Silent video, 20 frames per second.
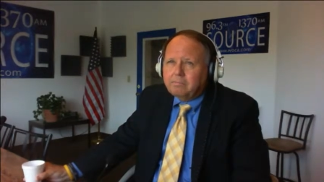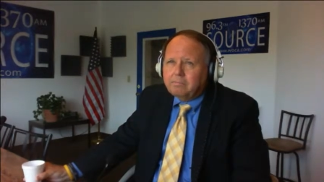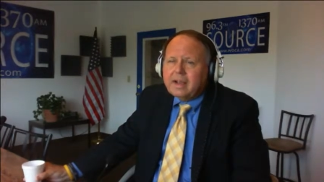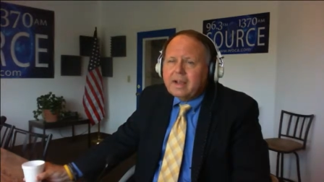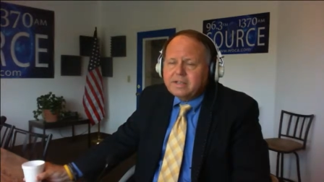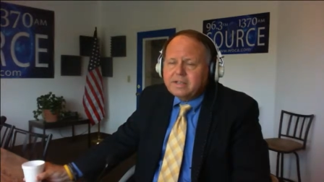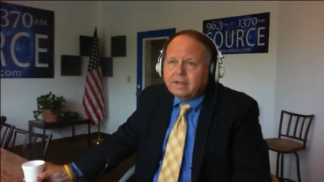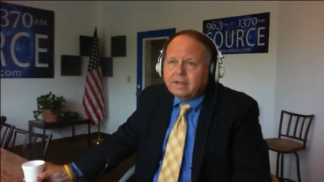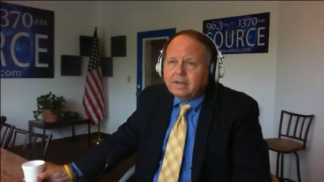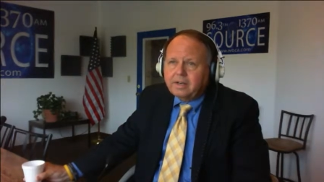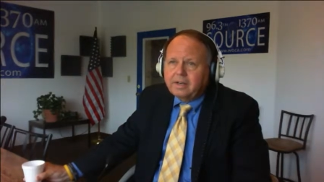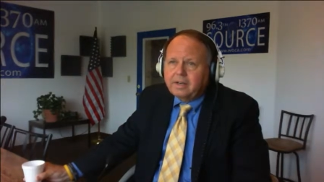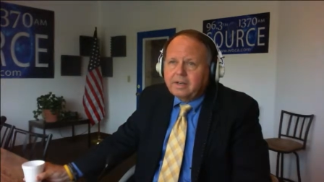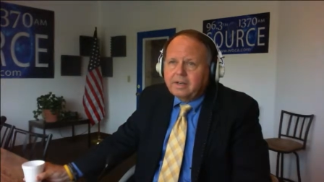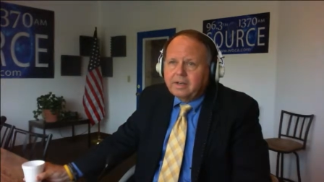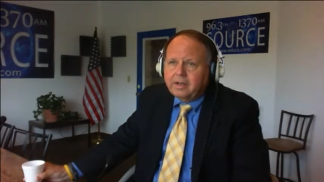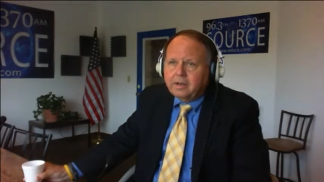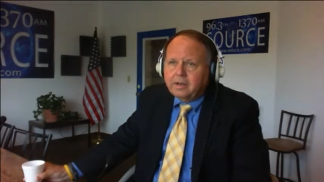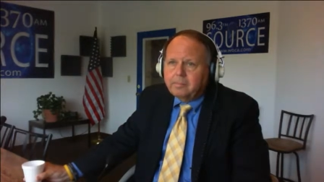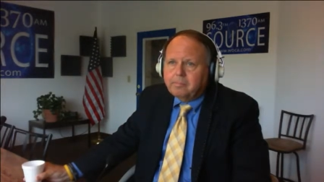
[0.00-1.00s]

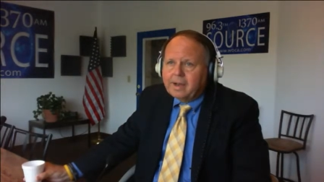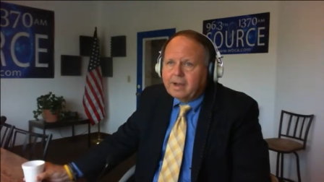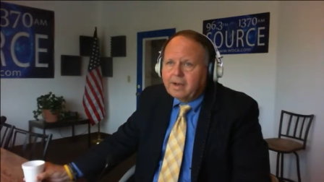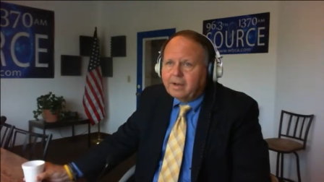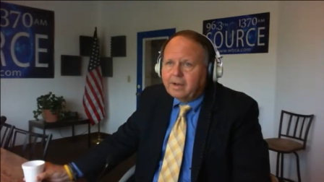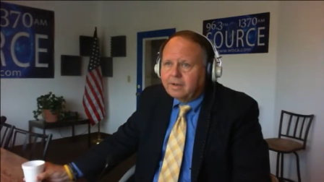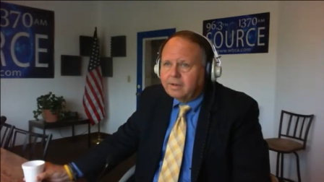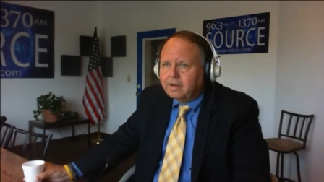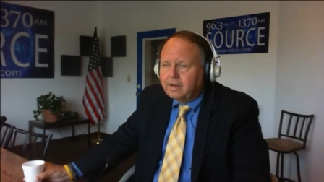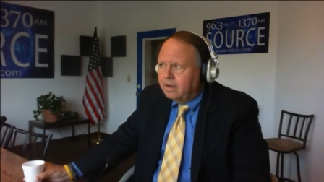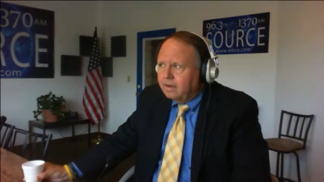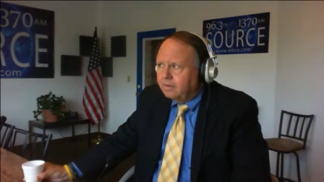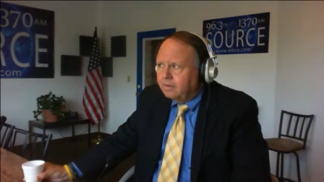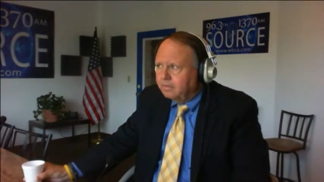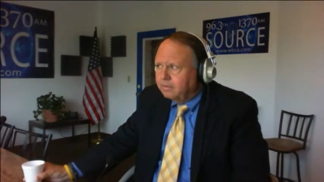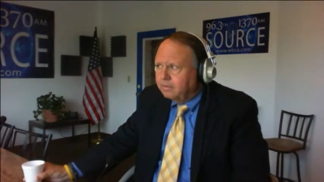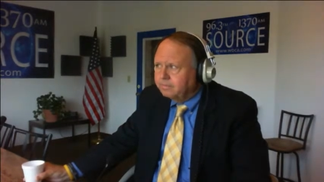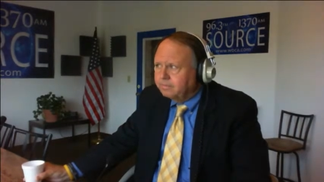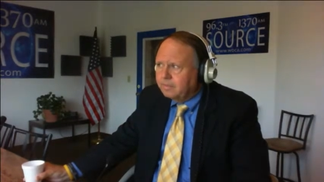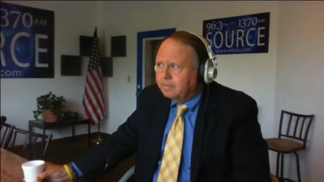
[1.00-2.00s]
basically about
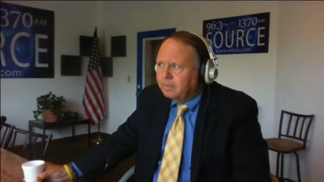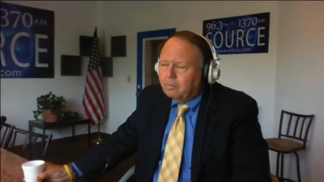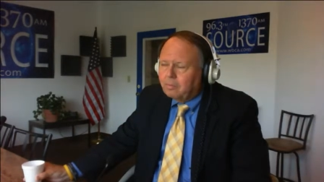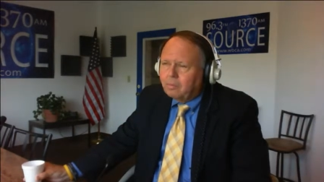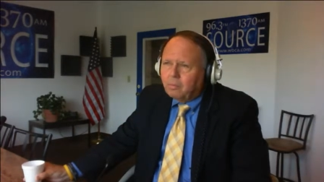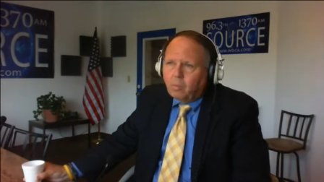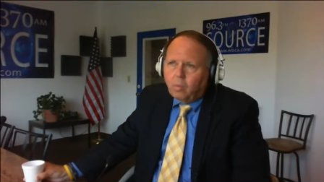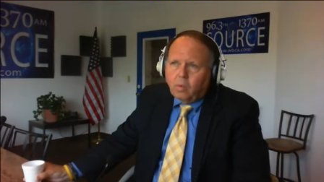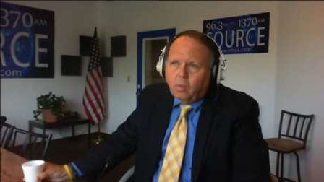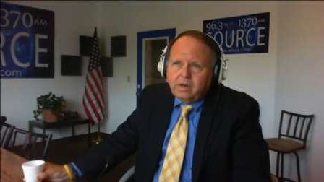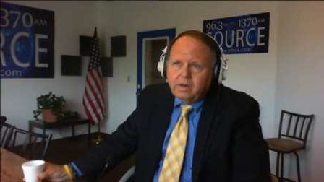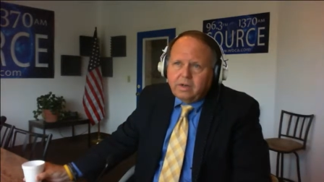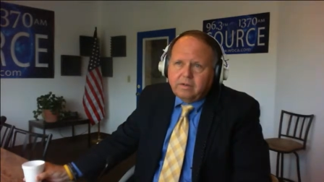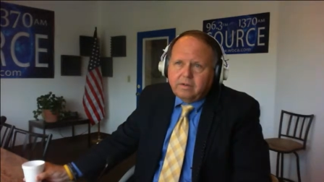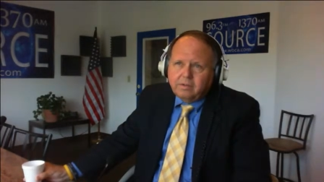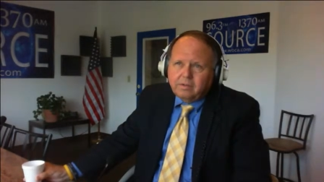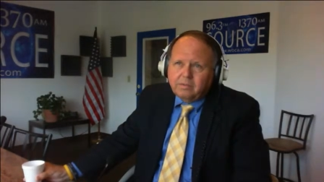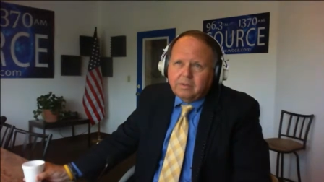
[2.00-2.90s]
one